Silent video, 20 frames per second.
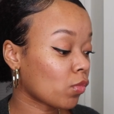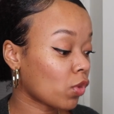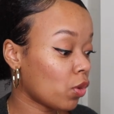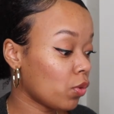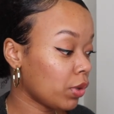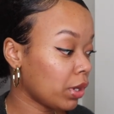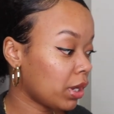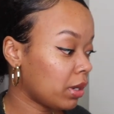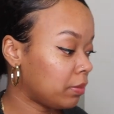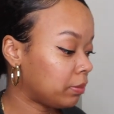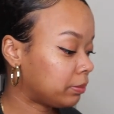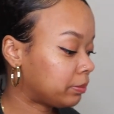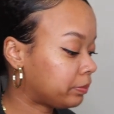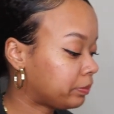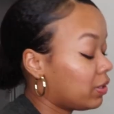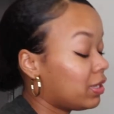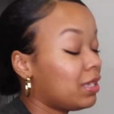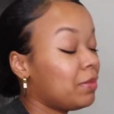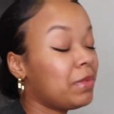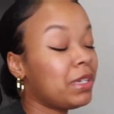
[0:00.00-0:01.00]
Okay.
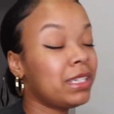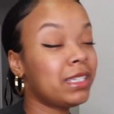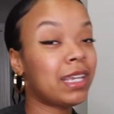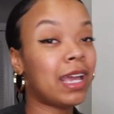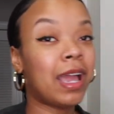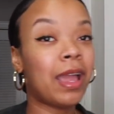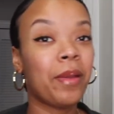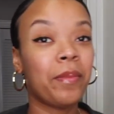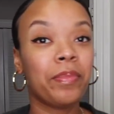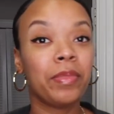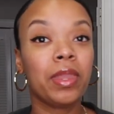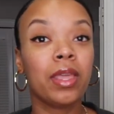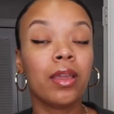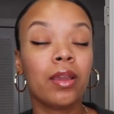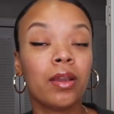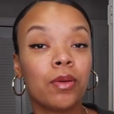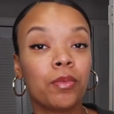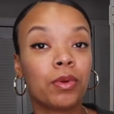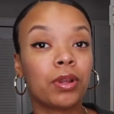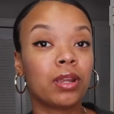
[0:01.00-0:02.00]
In the meantime,
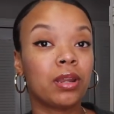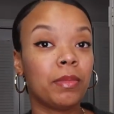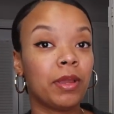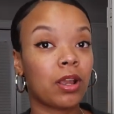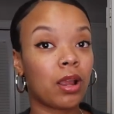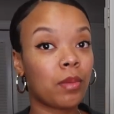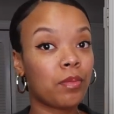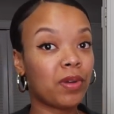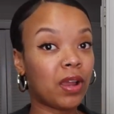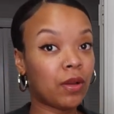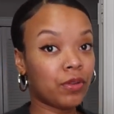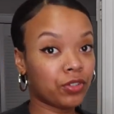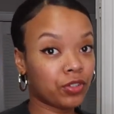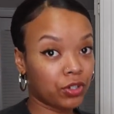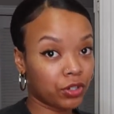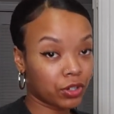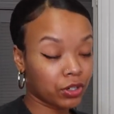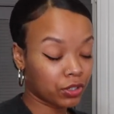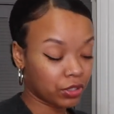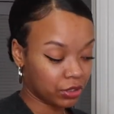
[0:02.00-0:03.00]
we're gonna make our brown
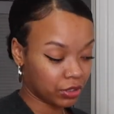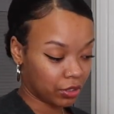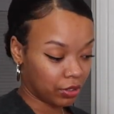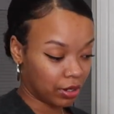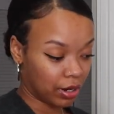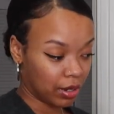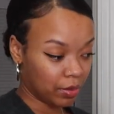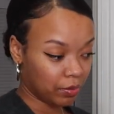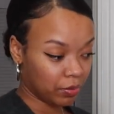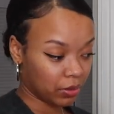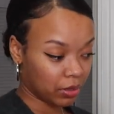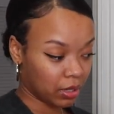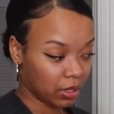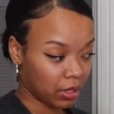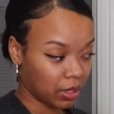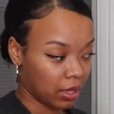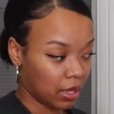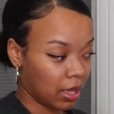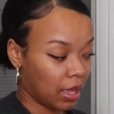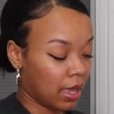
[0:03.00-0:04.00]
sugar syrup.
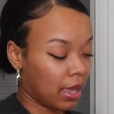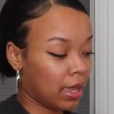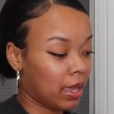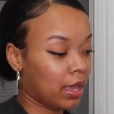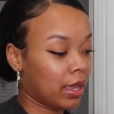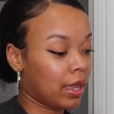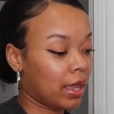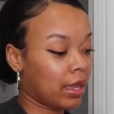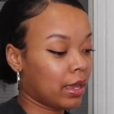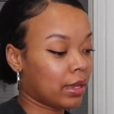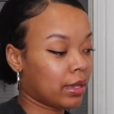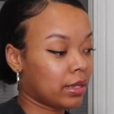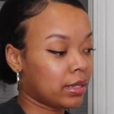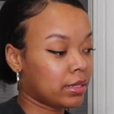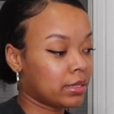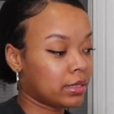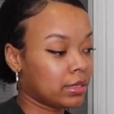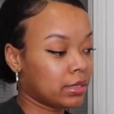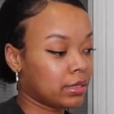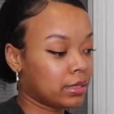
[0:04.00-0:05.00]

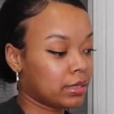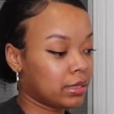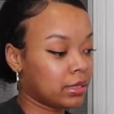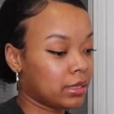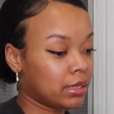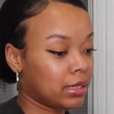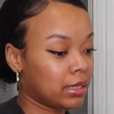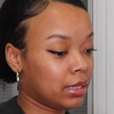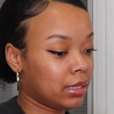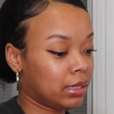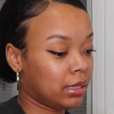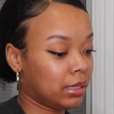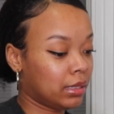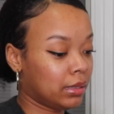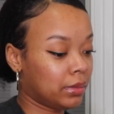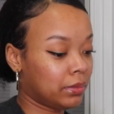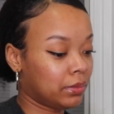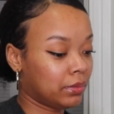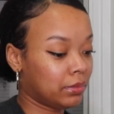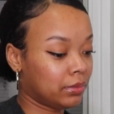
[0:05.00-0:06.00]
And
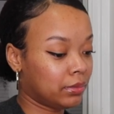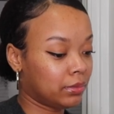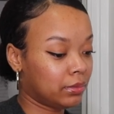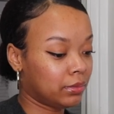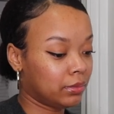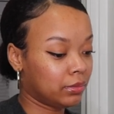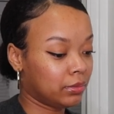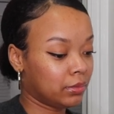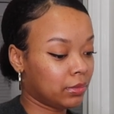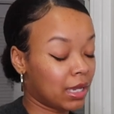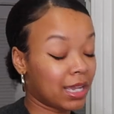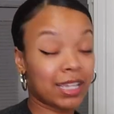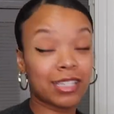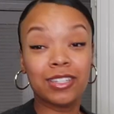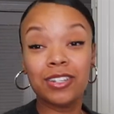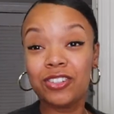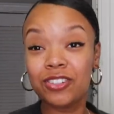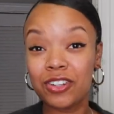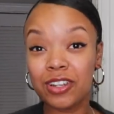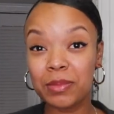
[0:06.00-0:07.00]
um, I
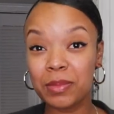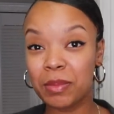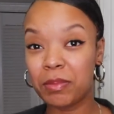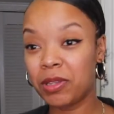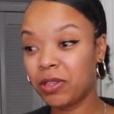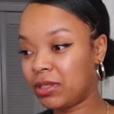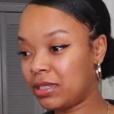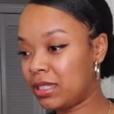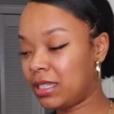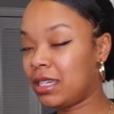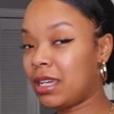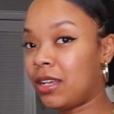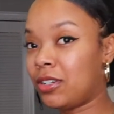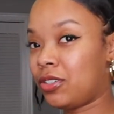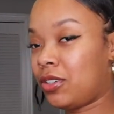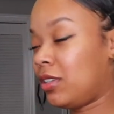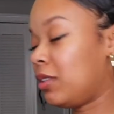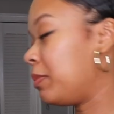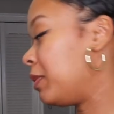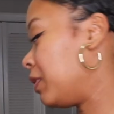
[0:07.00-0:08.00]
guess I'll show you my milk tea. I'll show you the